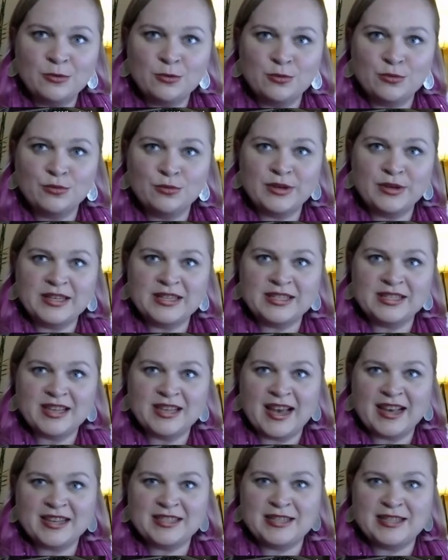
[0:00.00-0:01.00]
who
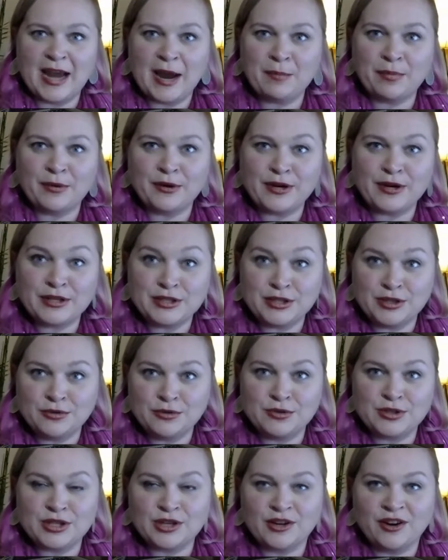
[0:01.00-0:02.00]
is as dapper as
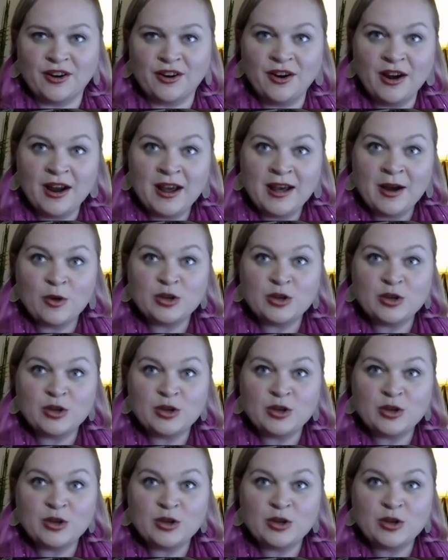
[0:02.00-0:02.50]
you, sir,